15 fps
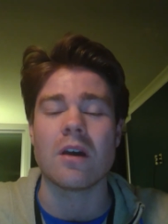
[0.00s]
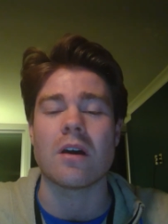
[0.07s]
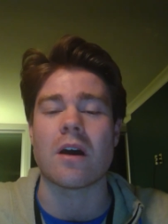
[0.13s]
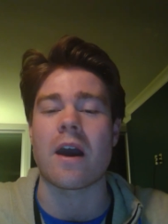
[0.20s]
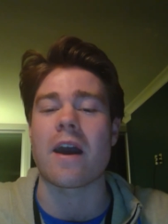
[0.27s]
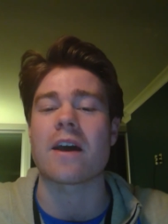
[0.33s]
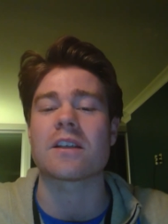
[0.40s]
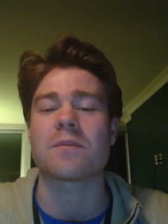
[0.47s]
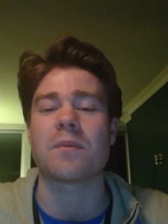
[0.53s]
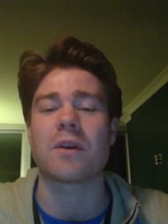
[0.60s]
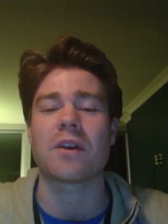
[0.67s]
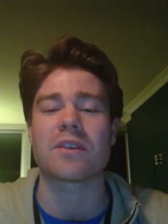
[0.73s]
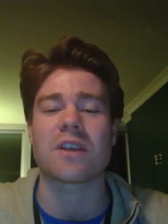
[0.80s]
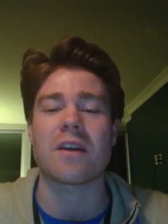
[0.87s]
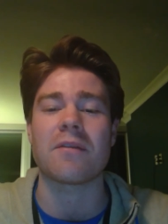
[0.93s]
I ask
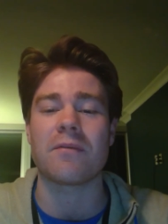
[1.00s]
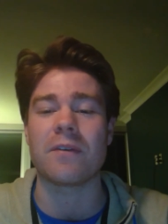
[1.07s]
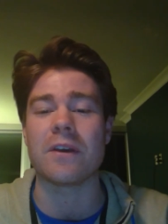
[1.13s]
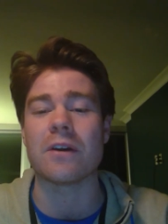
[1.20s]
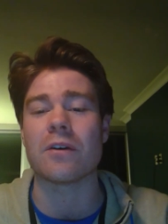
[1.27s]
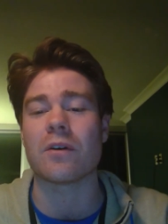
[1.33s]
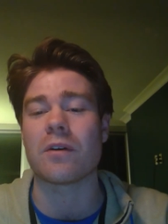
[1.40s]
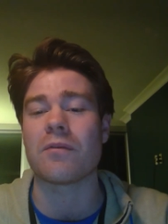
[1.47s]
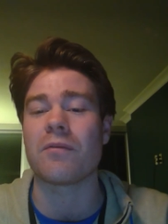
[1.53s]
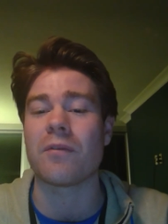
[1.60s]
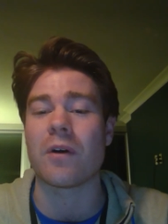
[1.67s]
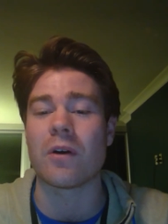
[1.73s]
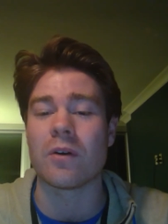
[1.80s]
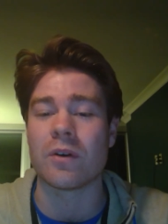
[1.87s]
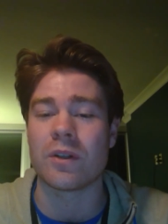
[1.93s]
because I feel I've
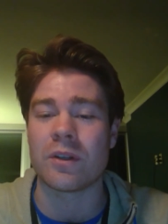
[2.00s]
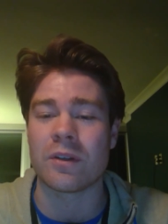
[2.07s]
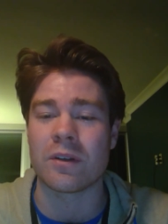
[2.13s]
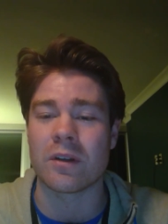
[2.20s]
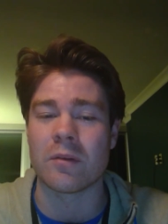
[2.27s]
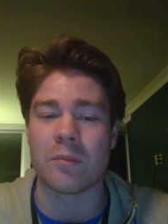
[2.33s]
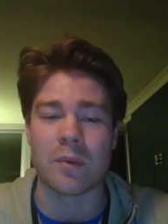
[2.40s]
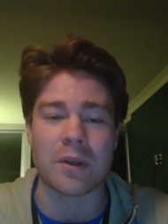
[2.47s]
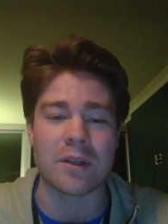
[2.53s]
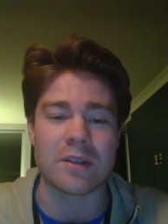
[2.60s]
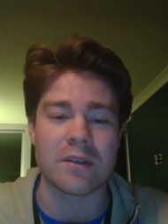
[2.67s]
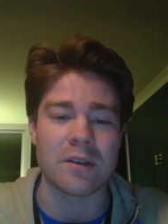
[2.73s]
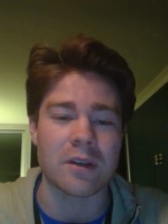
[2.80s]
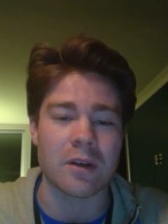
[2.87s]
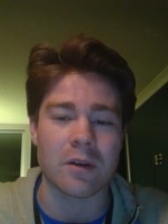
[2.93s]
fallen
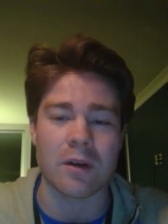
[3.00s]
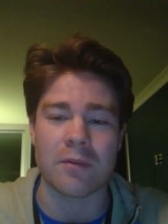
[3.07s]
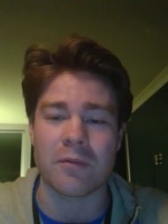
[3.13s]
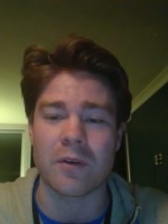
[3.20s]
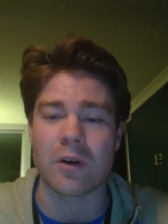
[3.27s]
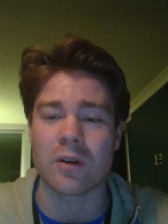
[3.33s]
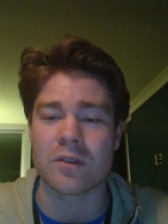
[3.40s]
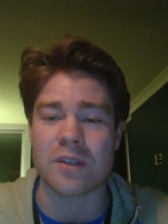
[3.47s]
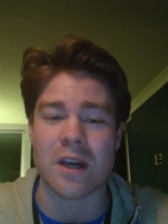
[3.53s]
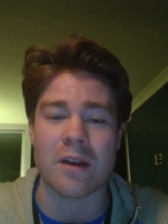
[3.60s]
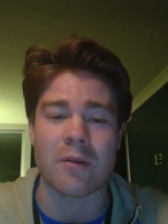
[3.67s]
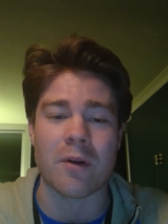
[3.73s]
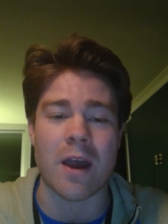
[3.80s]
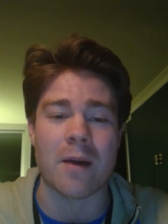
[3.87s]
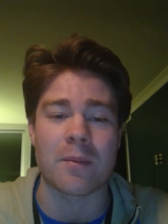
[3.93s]
down a
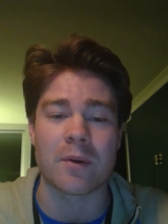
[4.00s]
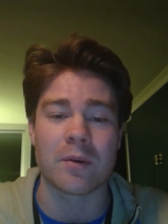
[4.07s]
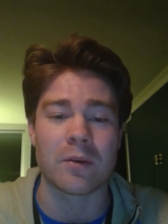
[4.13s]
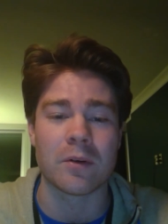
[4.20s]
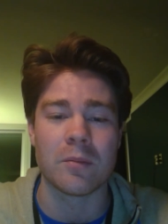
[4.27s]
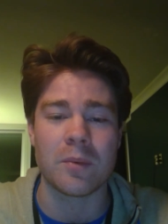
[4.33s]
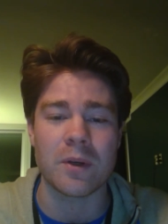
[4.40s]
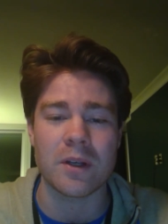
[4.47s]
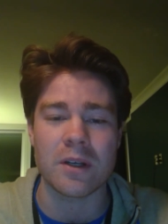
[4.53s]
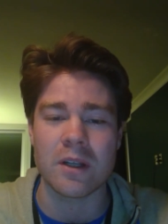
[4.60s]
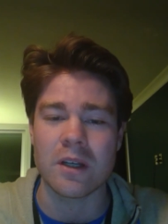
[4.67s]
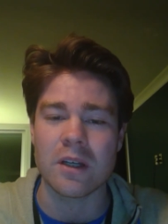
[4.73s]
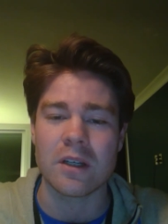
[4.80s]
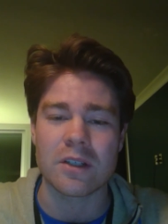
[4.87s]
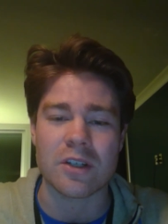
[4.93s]
rabbit hole a
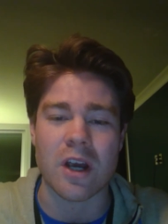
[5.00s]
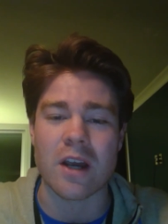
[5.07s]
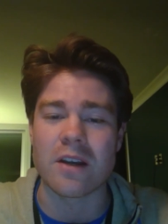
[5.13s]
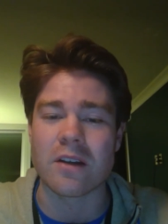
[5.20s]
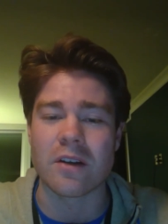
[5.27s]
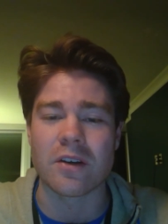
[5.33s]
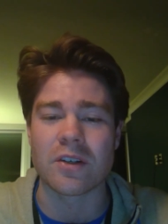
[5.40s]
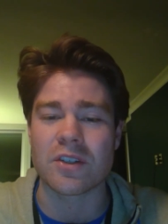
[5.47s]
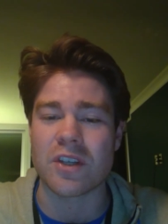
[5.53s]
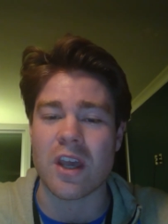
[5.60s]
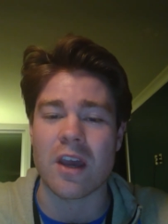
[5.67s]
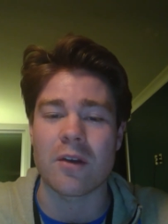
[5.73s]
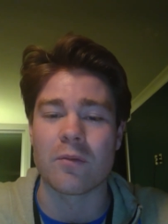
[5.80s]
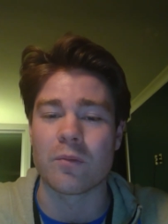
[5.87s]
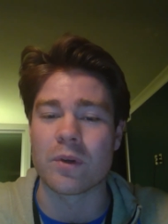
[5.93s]
bit, trying to
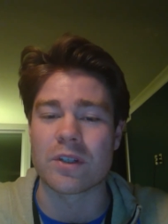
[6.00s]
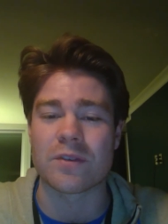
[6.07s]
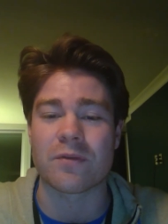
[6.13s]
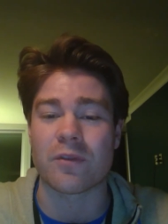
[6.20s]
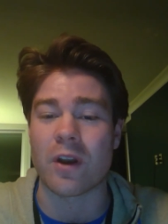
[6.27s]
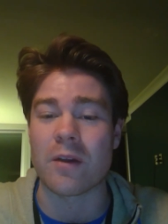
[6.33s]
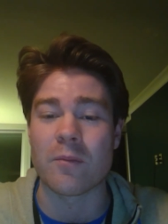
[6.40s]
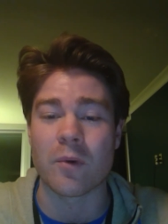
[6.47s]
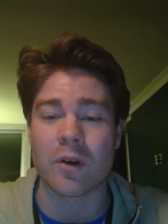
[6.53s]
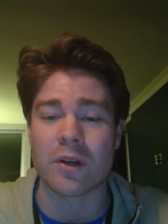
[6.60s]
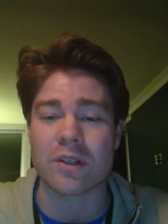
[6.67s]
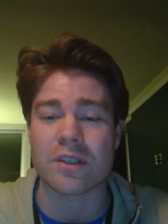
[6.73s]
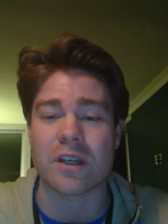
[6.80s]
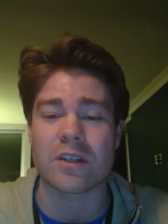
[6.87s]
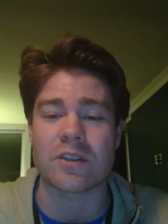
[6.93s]
understand which
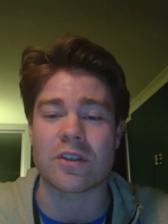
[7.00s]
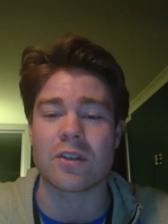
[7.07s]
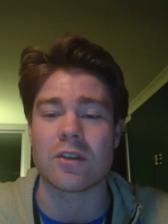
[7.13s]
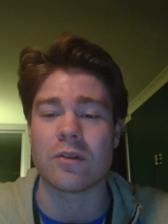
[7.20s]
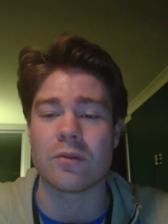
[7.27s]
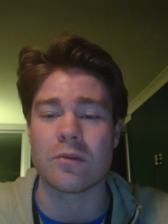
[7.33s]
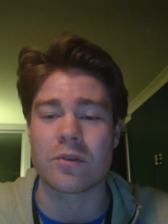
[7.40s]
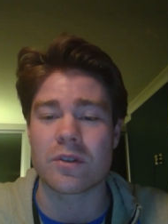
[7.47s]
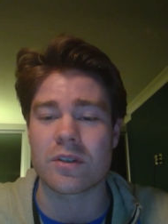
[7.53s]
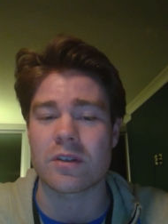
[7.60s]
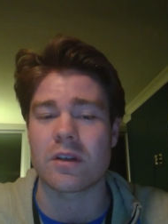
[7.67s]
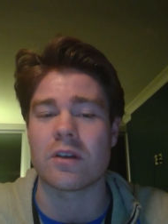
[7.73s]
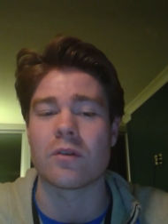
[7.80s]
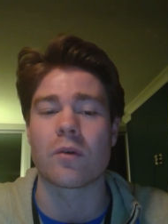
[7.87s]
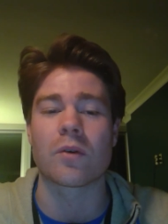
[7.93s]
frameworks I should use
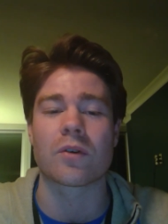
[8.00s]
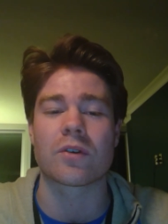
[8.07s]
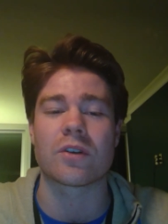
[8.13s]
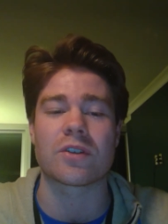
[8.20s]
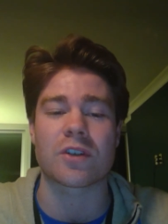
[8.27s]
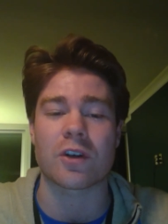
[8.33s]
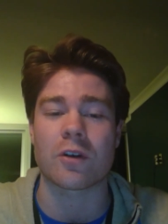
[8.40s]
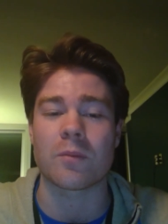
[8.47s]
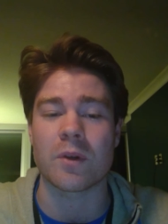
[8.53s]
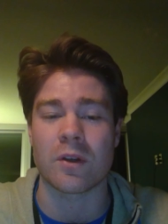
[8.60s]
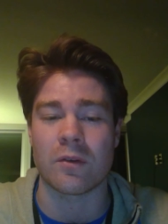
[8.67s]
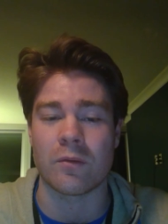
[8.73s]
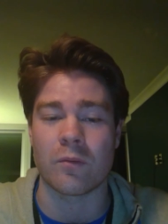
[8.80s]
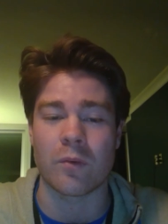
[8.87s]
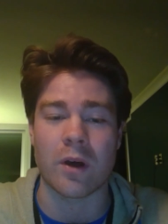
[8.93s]
in order to
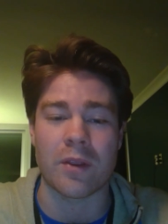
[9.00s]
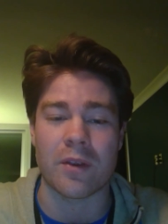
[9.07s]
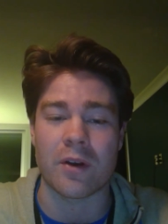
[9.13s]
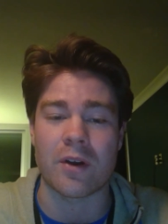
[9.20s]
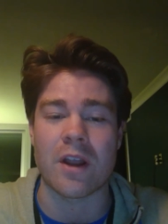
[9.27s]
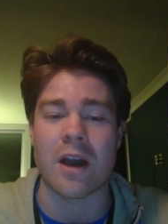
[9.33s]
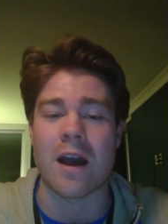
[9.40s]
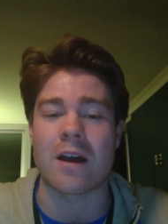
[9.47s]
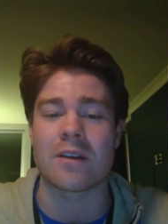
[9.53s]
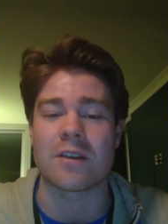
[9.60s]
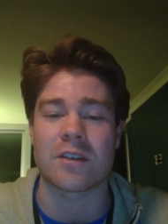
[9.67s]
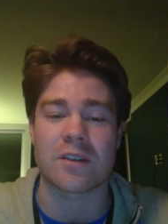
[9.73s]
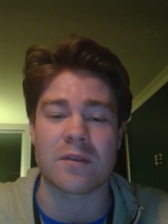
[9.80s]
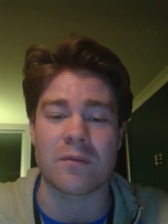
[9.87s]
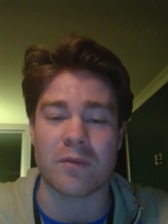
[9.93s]
determine whether or not
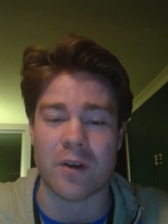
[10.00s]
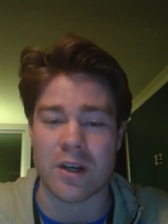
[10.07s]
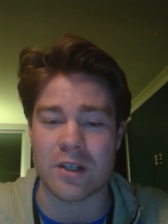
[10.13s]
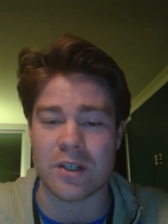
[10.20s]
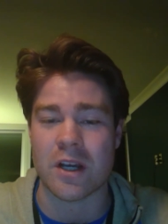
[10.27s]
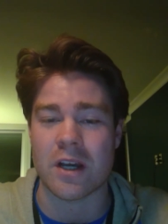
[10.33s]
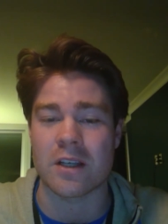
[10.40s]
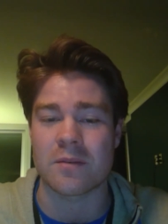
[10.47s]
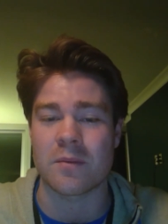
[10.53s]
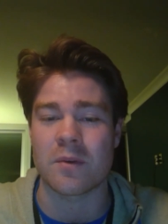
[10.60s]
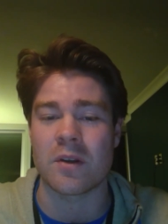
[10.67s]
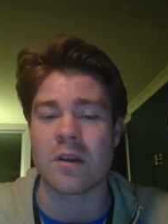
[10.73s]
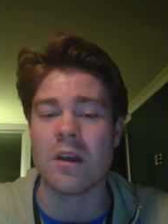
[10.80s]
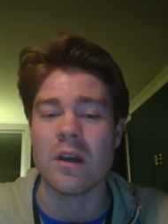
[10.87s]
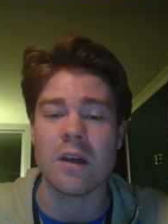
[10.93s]

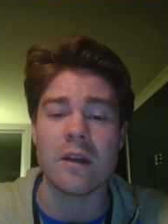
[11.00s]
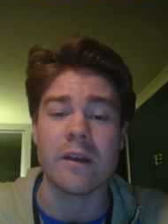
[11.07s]
disenfranchisement